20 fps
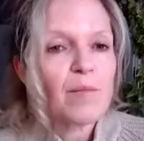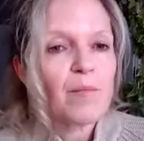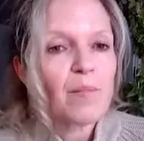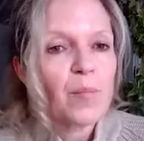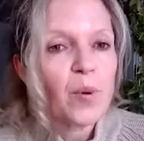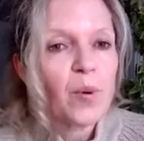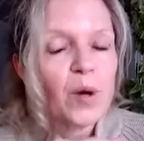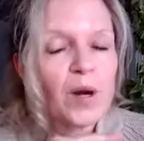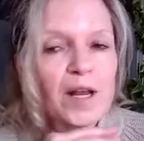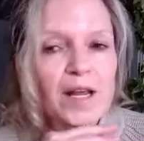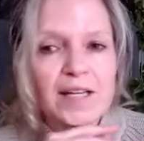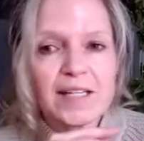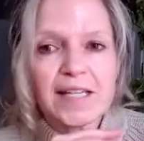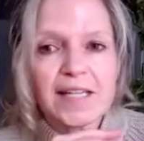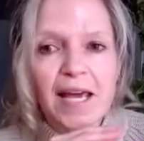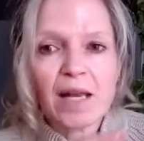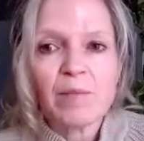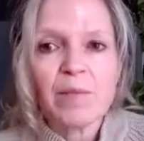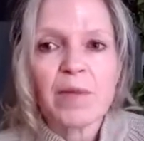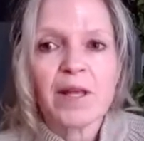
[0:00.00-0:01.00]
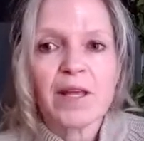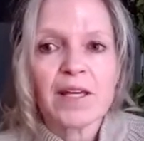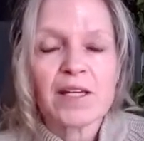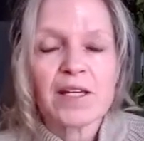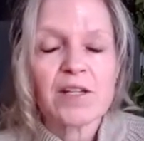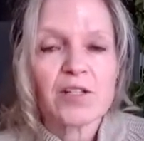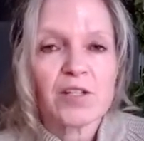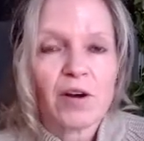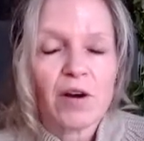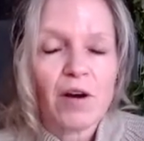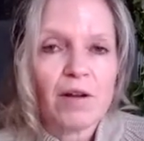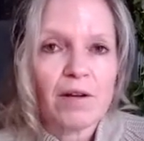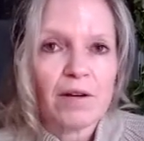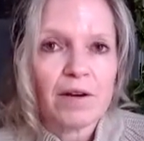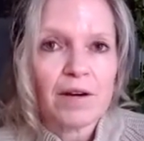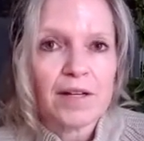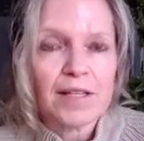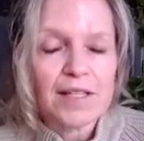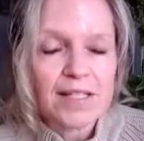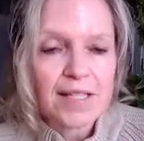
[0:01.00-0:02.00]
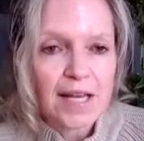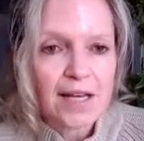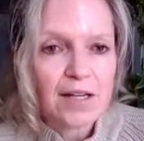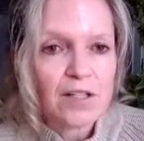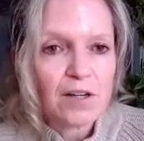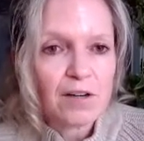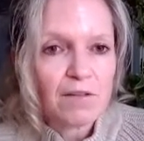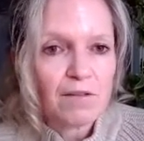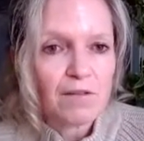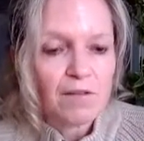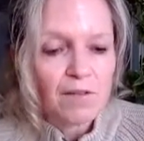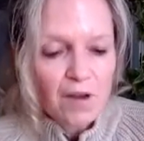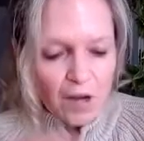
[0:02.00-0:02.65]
put a ten million dollars incentive